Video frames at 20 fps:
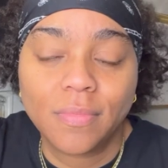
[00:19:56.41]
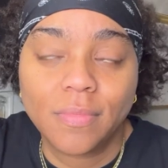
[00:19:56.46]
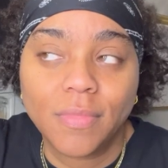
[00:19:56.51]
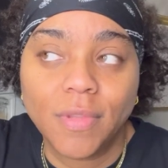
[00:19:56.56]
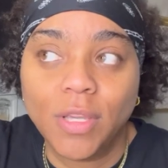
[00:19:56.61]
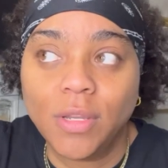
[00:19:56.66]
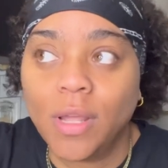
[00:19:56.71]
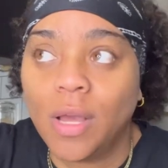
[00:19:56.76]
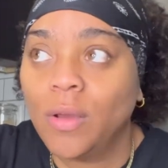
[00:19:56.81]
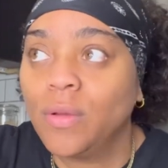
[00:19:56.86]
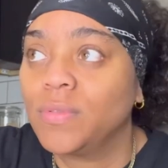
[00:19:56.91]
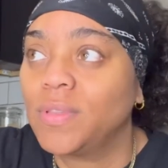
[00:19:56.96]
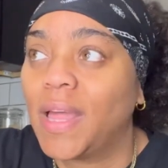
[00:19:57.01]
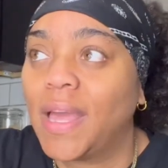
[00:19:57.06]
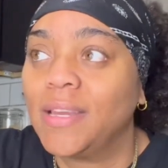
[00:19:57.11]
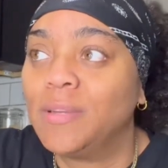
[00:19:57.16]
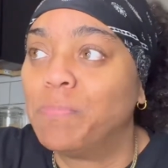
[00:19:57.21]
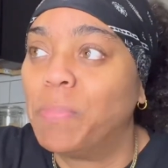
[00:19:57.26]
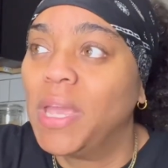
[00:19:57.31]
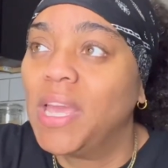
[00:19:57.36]
You know,
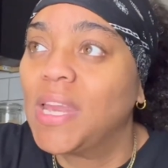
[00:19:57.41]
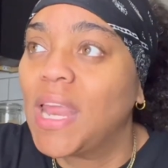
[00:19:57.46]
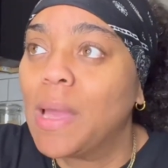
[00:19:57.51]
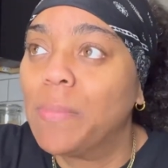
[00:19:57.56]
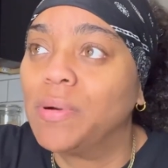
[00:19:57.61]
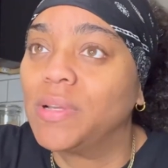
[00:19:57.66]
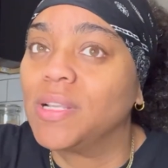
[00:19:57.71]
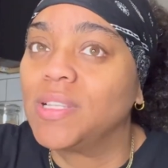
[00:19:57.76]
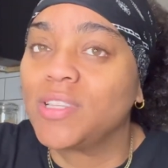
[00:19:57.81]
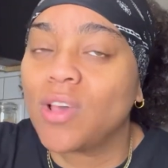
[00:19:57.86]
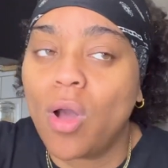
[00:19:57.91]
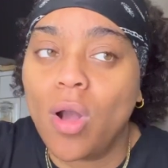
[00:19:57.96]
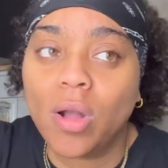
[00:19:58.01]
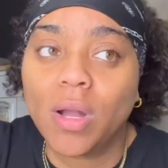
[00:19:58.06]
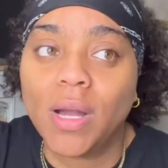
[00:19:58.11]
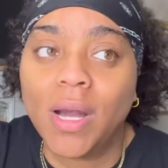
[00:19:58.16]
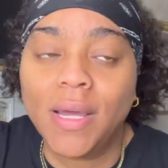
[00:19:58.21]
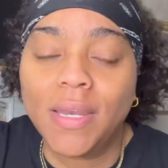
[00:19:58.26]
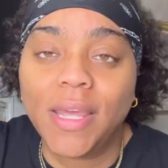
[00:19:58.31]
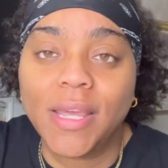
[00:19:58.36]
like being able to
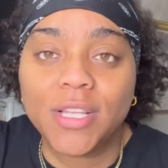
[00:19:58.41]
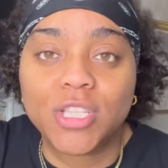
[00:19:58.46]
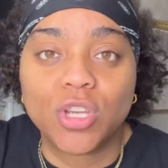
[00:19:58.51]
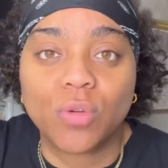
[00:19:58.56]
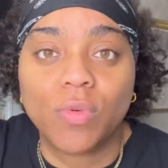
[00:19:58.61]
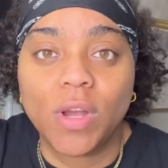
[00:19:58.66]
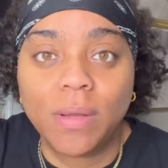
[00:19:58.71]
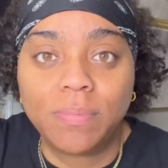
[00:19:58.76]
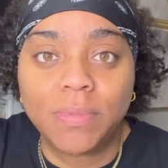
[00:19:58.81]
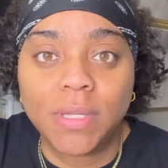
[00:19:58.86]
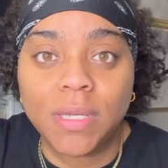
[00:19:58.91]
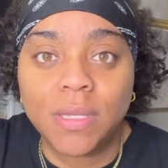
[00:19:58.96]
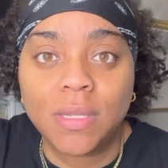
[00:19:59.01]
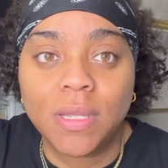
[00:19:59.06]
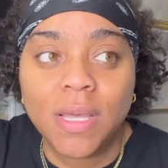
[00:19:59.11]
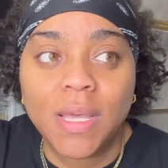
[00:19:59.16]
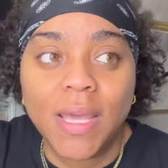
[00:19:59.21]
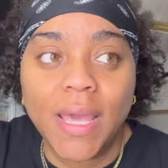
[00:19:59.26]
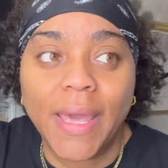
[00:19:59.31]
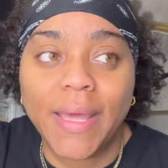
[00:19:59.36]
talk
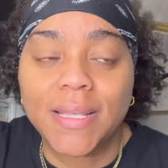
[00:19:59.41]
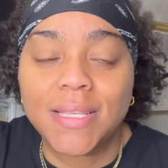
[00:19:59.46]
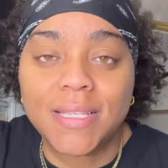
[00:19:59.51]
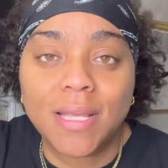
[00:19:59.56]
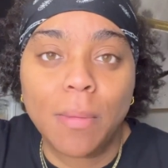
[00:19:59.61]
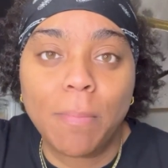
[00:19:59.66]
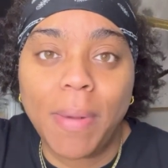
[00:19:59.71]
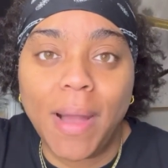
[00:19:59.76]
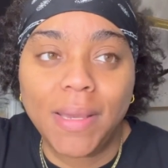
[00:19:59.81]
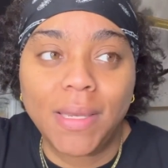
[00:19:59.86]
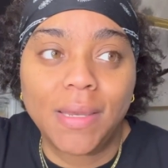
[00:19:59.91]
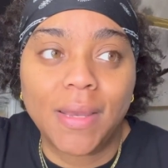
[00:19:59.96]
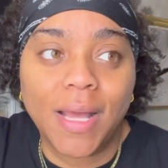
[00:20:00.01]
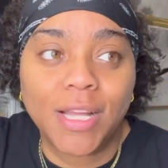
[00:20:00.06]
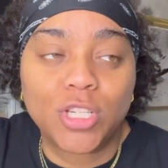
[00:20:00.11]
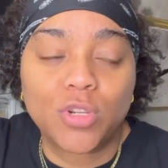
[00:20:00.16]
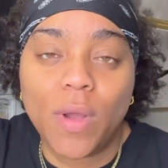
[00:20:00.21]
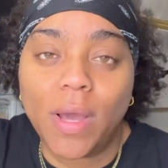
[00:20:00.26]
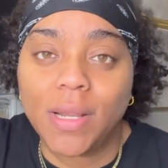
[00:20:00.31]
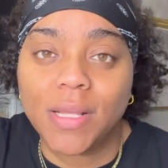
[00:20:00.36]
uninterrupted and somebody
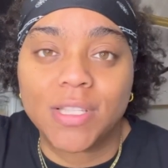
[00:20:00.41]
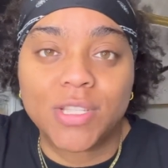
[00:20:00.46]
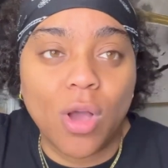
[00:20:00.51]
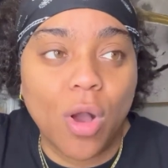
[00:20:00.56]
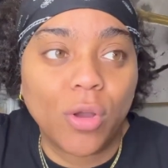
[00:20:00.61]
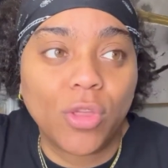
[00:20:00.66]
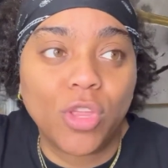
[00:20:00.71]
not trying to talk